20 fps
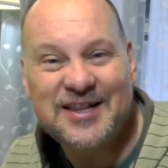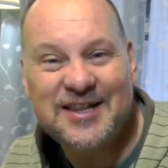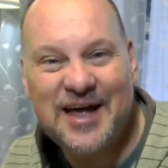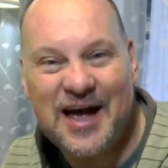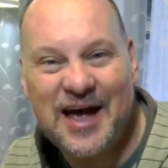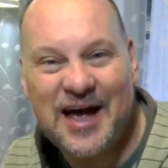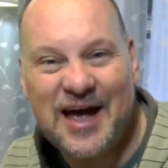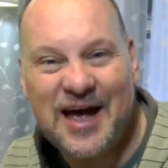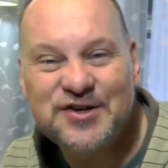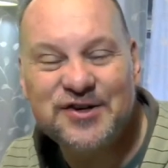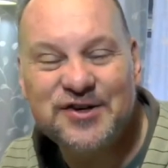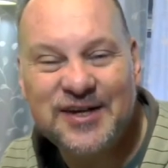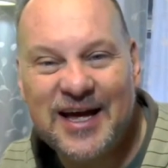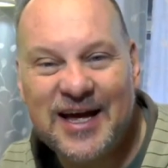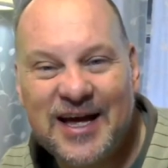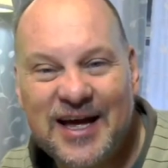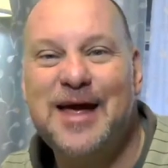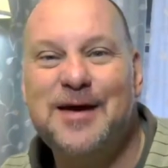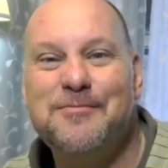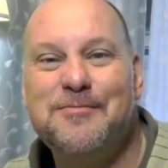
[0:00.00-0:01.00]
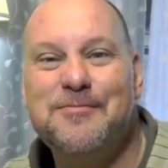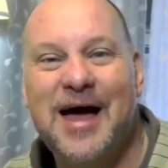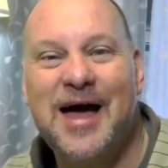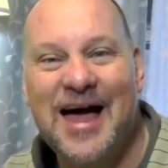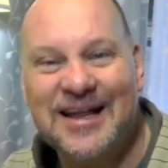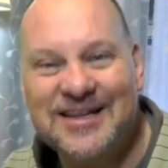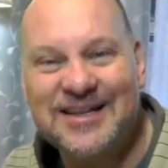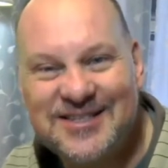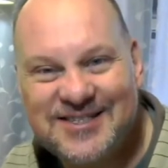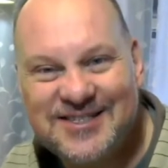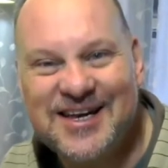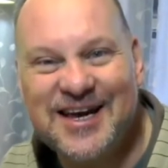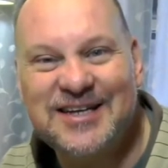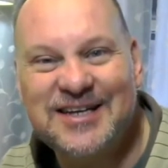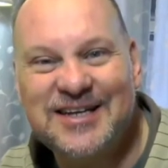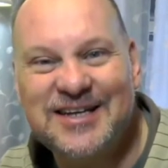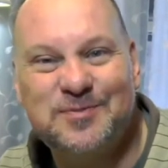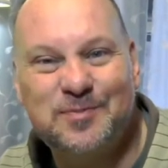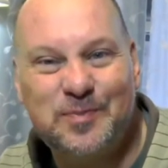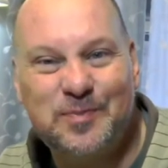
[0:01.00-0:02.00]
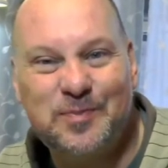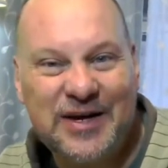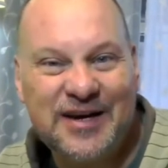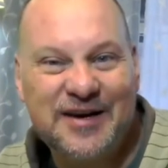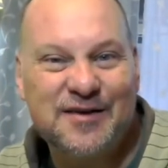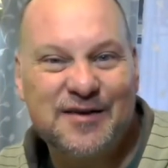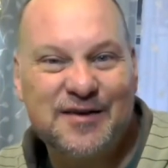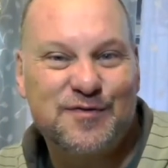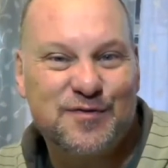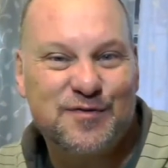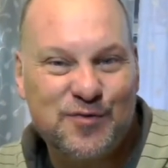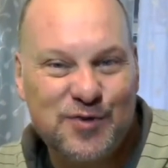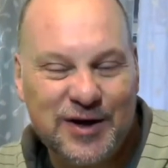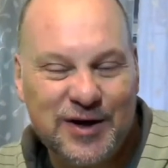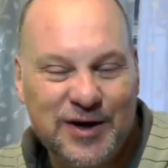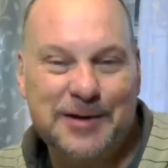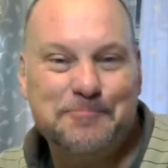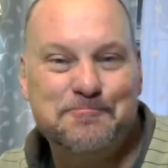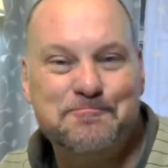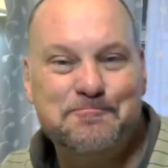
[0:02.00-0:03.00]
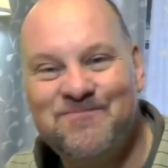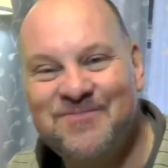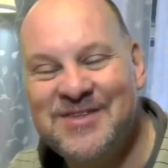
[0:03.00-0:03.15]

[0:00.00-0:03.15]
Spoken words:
The angel came and set Peter free.